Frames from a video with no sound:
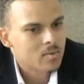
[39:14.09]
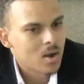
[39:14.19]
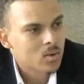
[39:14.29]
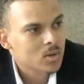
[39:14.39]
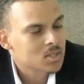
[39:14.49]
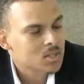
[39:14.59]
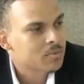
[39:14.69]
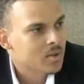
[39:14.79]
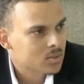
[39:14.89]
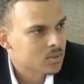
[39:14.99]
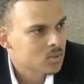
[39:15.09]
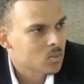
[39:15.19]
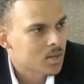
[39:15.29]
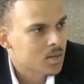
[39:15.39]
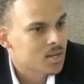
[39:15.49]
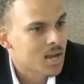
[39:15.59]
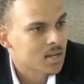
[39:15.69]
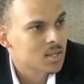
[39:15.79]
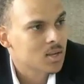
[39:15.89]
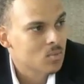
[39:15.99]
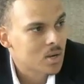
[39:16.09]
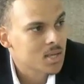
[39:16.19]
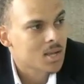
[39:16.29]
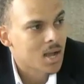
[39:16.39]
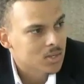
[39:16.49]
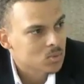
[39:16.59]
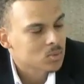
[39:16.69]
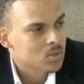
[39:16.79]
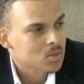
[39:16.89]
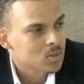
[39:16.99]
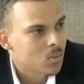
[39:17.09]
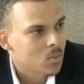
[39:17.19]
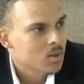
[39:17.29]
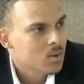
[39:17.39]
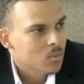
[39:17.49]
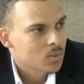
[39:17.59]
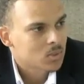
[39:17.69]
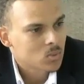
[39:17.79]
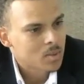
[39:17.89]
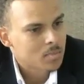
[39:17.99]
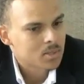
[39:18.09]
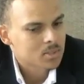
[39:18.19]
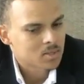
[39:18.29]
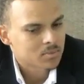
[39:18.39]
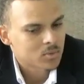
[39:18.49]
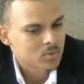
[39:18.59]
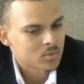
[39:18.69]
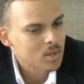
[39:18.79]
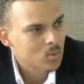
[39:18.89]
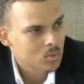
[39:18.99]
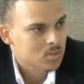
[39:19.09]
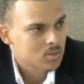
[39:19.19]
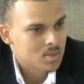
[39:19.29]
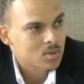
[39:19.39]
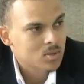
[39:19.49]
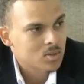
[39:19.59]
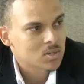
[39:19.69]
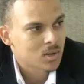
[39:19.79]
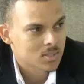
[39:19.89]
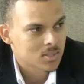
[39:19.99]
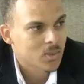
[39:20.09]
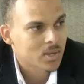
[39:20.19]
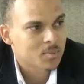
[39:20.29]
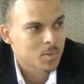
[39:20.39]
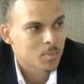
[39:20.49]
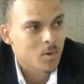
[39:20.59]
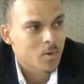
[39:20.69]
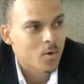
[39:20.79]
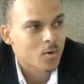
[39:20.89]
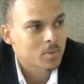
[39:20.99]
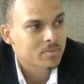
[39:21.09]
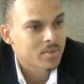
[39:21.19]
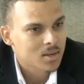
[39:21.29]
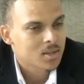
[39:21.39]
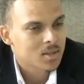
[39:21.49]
kind of how does it affect you? And that can really guide you to knowing what you are, because if you can lose $1,000 and wake up tomorrow and be fine,